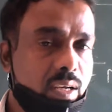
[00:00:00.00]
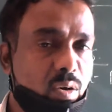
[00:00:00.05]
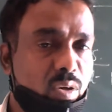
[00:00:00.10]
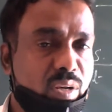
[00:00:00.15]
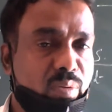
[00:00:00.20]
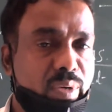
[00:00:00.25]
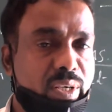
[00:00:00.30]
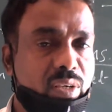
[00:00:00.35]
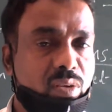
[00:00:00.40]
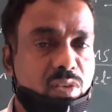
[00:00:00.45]

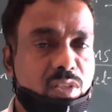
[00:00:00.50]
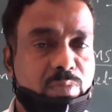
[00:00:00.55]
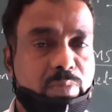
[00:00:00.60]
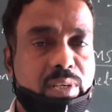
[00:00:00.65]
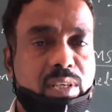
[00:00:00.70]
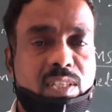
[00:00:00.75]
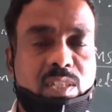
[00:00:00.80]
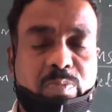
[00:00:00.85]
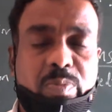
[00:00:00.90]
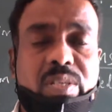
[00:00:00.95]
government
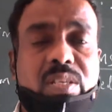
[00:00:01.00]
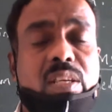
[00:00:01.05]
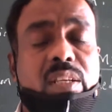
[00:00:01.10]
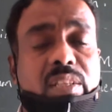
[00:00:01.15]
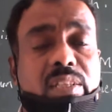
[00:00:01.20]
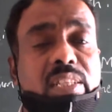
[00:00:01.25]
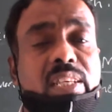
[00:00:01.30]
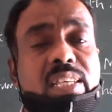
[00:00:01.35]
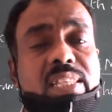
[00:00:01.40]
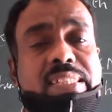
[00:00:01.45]
hospital, especially
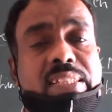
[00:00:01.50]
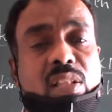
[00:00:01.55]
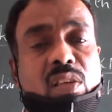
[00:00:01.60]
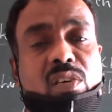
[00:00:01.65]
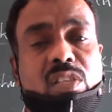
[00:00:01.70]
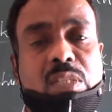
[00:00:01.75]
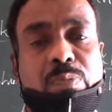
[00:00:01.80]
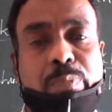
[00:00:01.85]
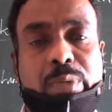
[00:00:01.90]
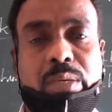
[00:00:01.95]
these
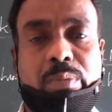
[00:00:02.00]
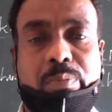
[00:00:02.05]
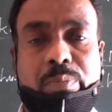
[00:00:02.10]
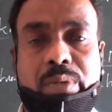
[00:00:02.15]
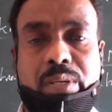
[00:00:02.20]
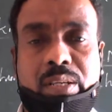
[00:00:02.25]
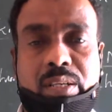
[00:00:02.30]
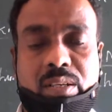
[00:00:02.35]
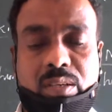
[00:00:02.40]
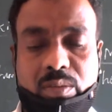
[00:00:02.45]
class
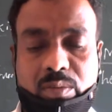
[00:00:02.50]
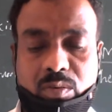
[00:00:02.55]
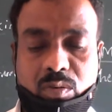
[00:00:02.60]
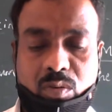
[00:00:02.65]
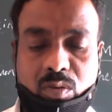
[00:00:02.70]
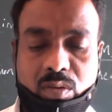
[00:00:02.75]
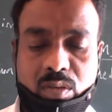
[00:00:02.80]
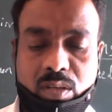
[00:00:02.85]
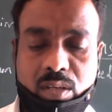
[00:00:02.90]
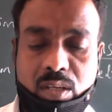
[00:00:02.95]
people.
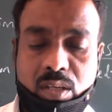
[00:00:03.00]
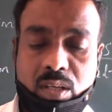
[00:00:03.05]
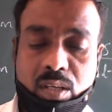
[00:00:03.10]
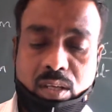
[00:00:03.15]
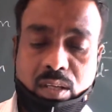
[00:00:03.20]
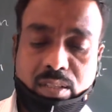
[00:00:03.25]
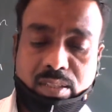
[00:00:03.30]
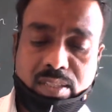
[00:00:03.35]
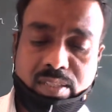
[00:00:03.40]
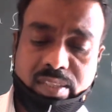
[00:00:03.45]

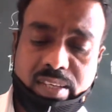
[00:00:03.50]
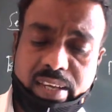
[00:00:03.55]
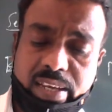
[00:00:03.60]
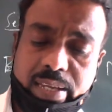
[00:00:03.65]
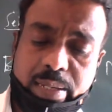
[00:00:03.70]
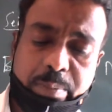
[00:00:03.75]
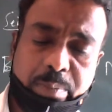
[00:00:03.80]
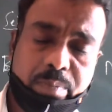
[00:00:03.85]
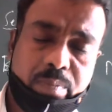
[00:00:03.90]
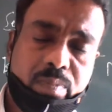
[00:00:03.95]
The
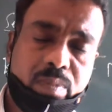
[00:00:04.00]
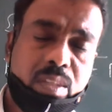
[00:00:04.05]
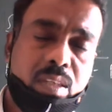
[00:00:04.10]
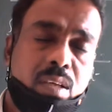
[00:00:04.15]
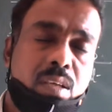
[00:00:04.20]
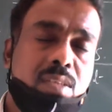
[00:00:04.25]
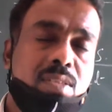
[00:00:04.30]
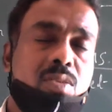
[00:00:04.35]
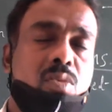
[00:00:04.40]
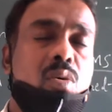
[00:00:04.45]

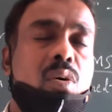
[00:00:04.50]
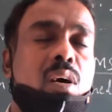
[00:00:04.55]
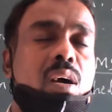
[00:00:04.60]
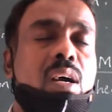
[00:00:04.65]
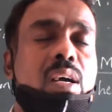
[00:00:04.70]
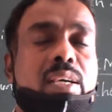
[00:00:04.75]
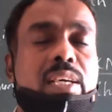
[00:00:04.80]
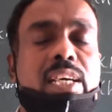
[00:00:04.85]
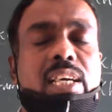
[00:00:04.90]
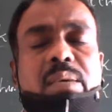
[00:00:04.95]
same, so
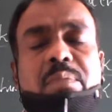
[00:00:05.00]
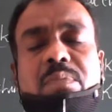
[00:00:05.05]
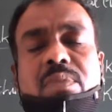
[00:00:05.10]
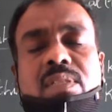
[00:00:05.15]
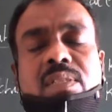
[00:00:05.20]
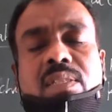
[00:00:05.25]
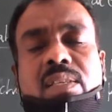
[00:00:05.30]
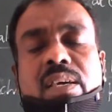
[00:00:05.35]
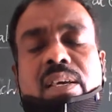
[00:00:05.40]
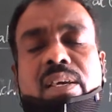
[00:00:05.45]
Hakim
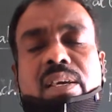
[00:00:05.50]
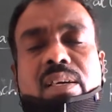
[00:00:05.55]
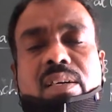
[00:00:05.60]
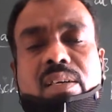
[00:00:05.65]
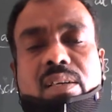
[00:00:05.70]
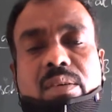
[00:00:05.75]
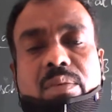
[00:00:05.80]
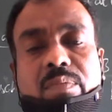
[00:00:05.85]
Sheikh,